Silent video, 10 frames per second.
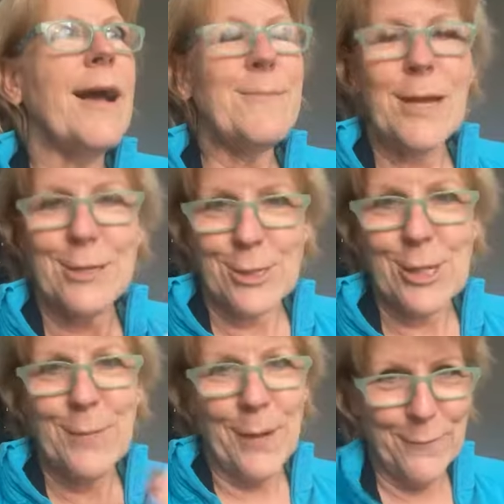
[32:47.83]
I'm not
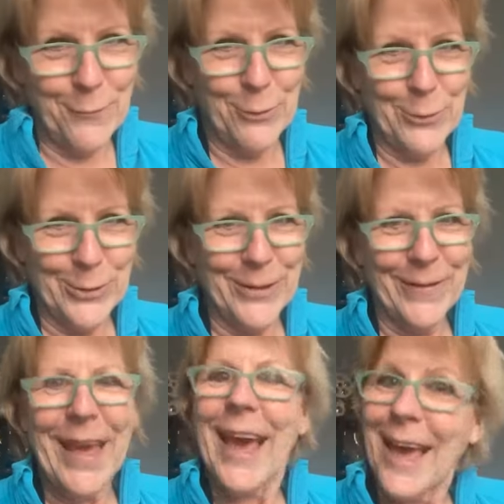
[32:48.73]
cheap. I'm frugal.
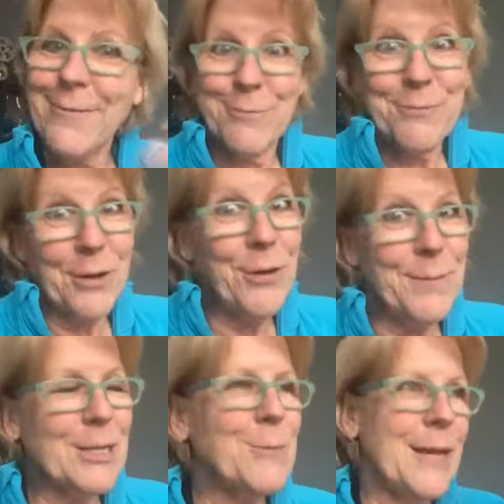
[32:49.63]
Okay, I
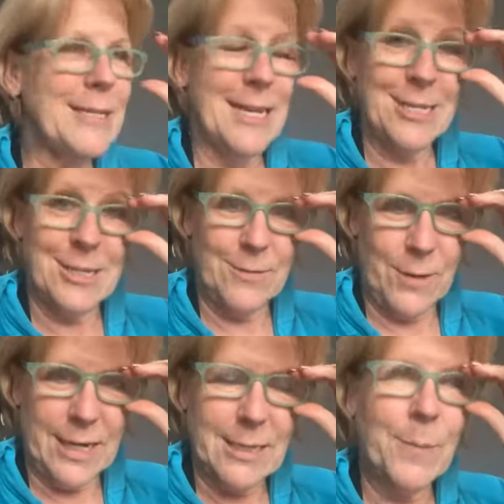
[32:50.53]
very much pay attention to
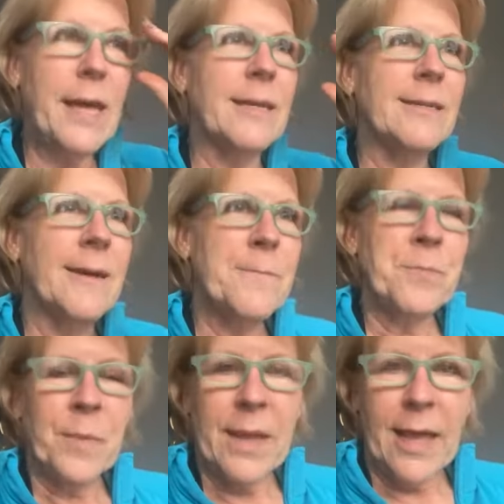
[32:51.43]
what I spend,
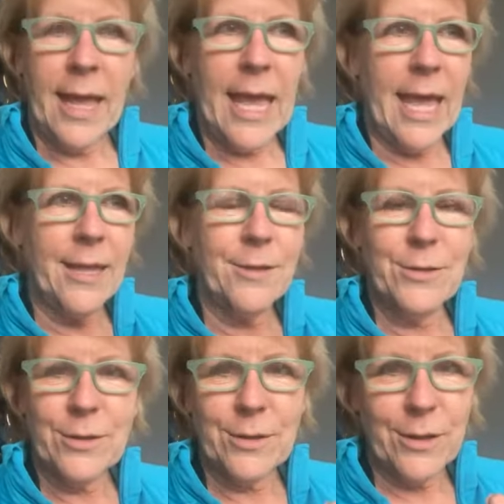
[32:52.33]
and
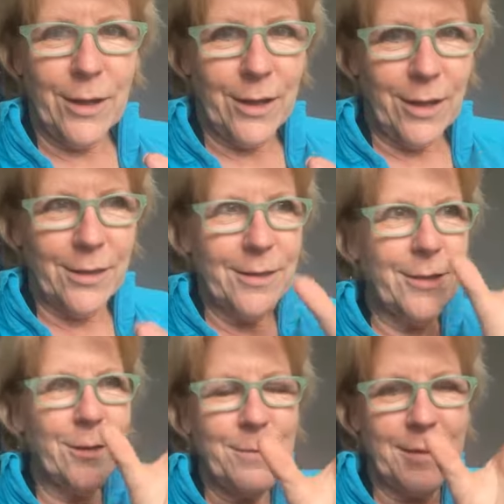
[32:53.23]
a
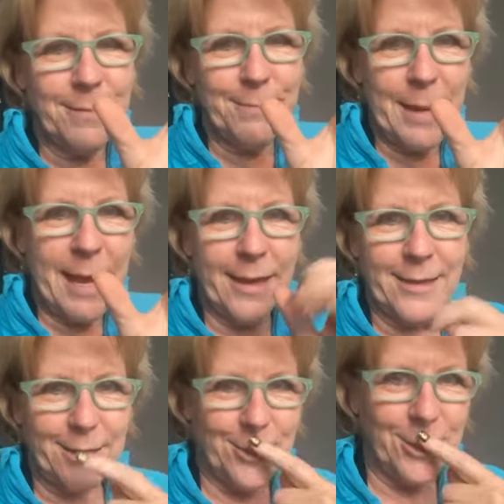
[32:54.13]
little
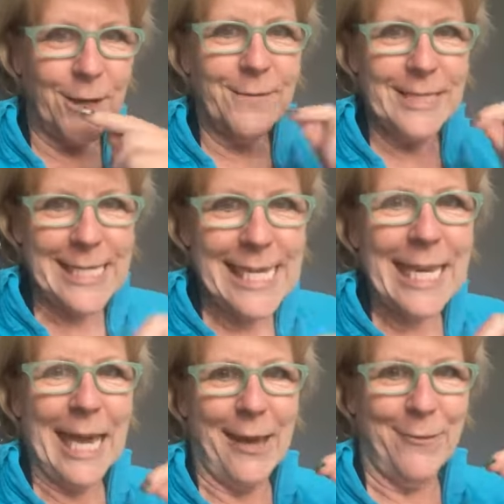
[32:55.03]
package of
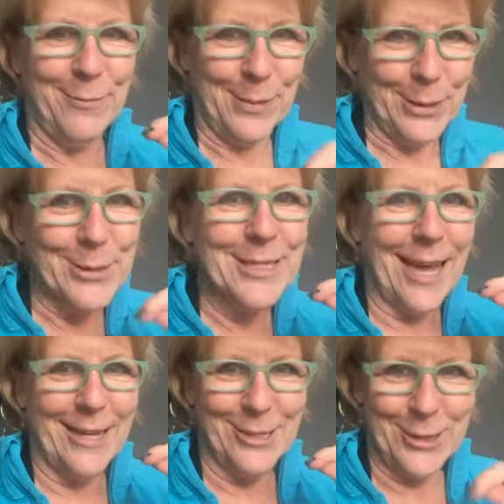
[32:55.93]
decaf
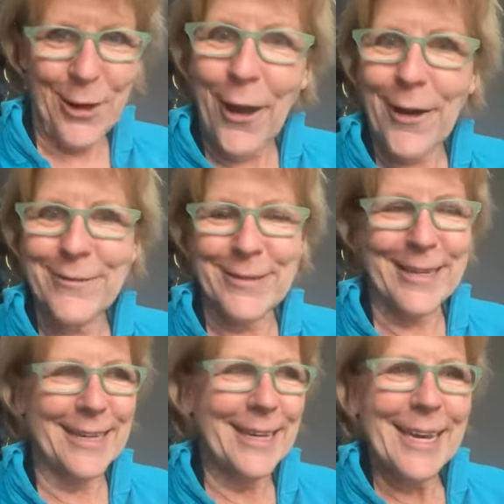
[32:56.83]
butterscotch
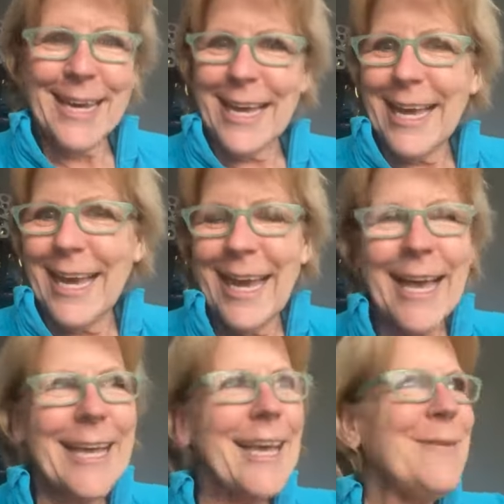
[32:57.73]
coffee
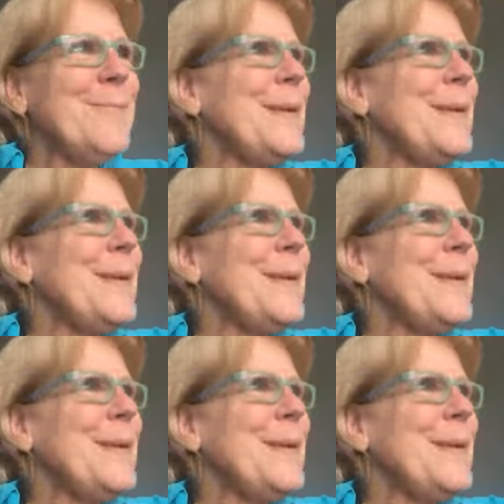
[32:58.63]
can